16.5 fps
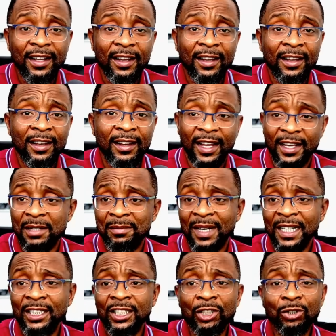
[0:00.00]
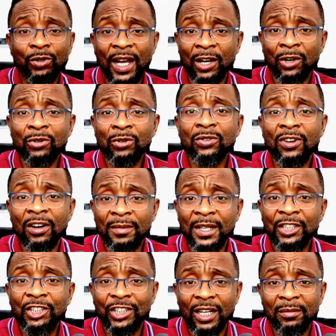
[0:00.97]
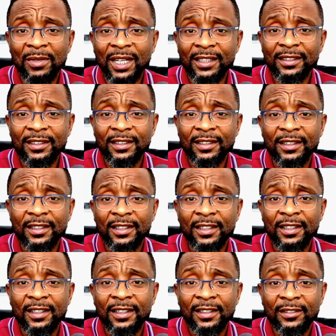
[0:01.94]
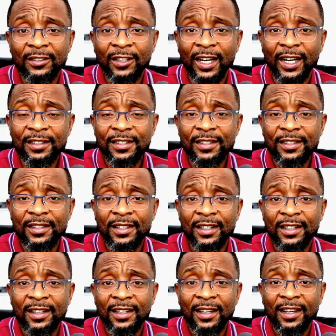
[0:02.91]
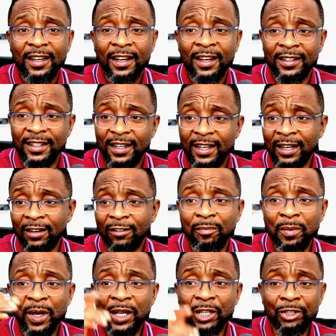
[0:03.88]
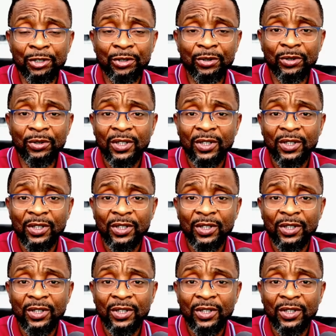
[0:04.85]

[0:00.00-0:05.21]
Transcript: Like imagine you are a local government chairman, right? And they kind of pay you